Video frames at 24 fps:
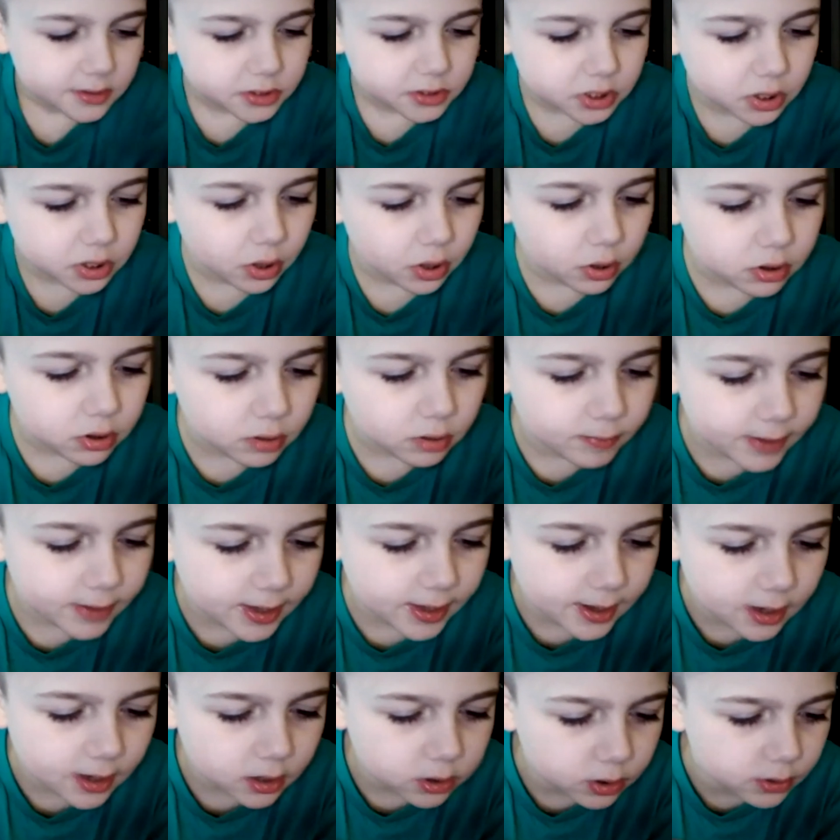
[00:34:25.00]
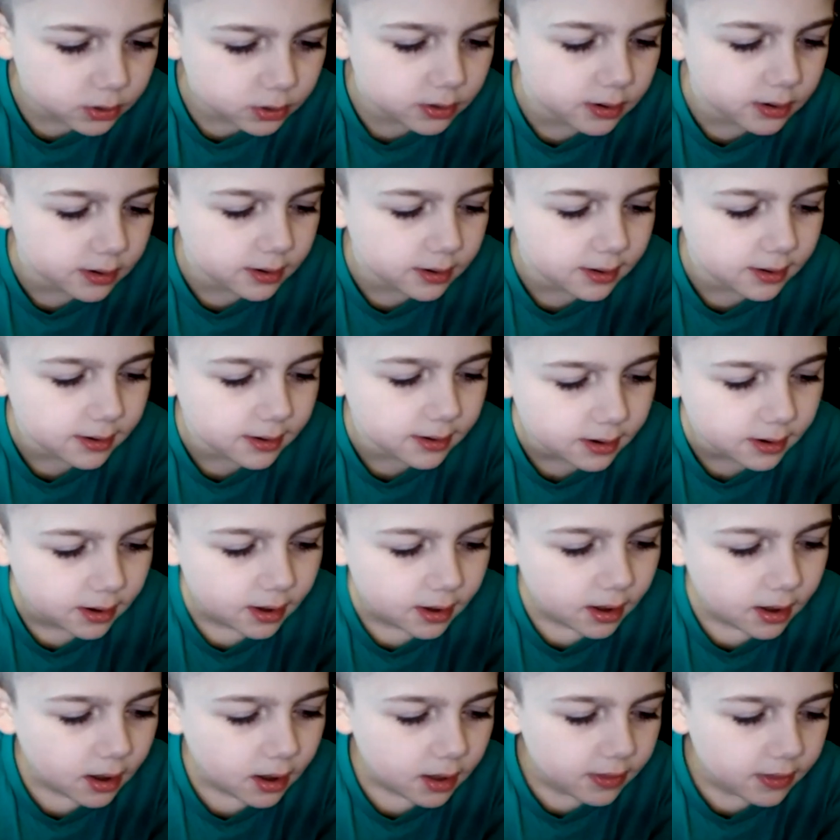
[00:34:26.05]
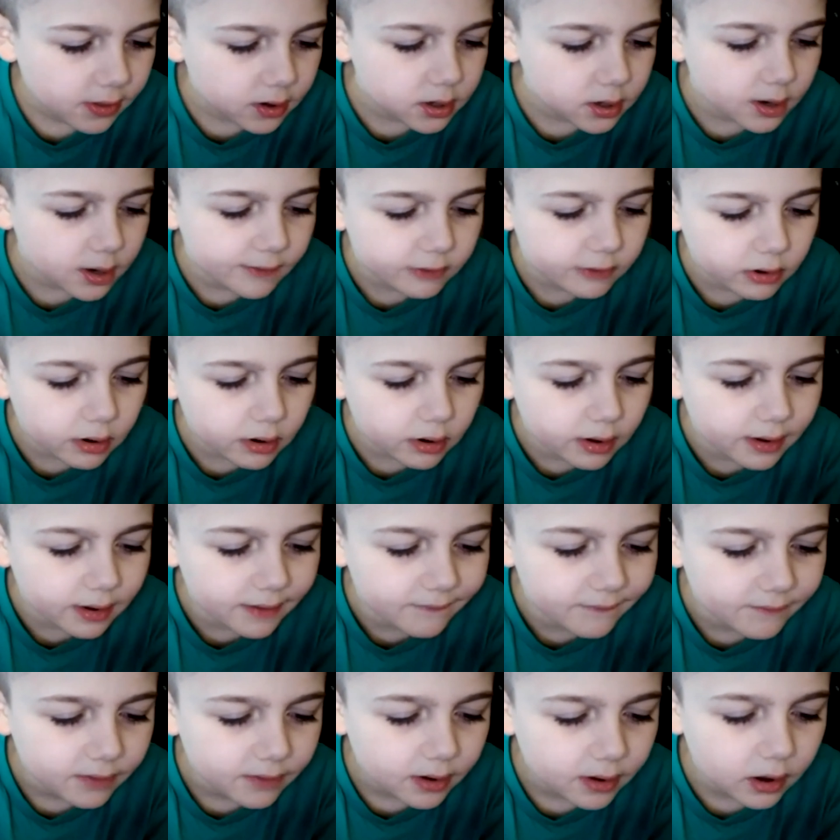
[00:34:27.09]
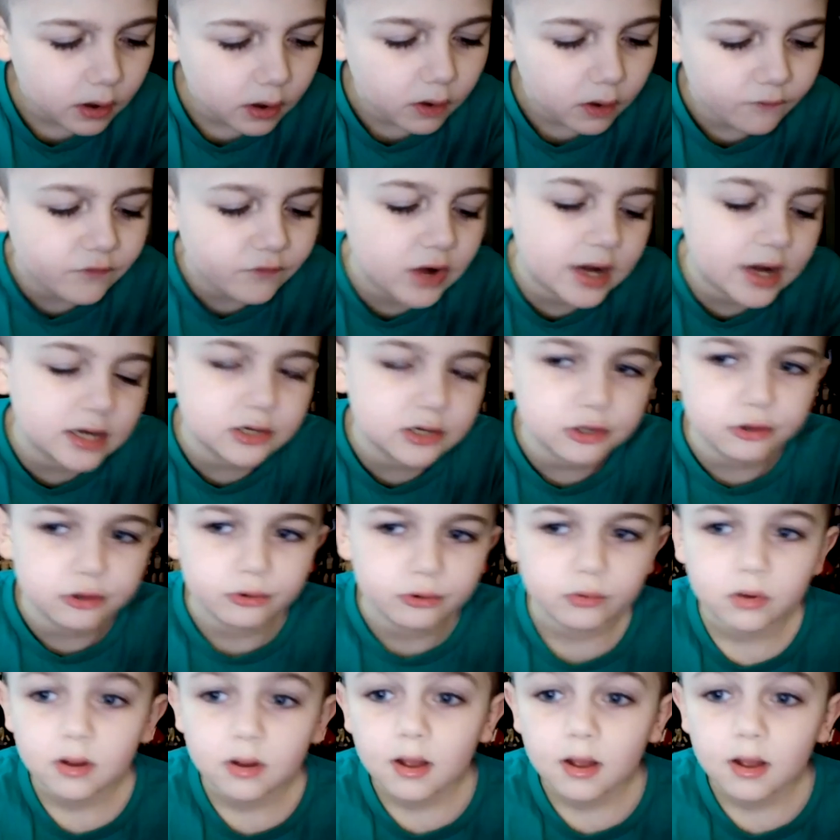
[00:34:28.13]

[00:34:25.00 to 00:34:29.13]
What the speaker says: to you to be included in the cover of I'll Find You?